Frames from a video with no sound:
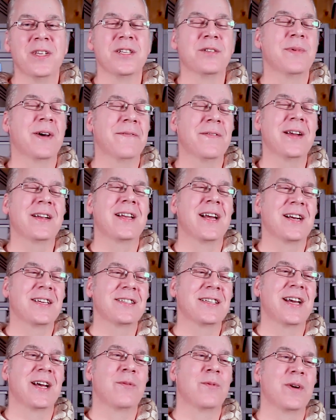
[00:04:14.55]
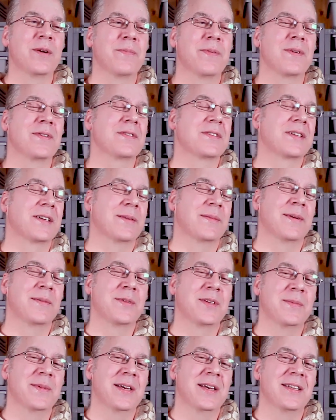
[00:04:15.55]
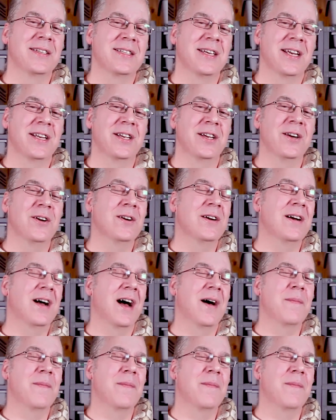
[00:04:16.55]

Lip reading: As a matter of fact, I actually had one person come up to me and said, you know,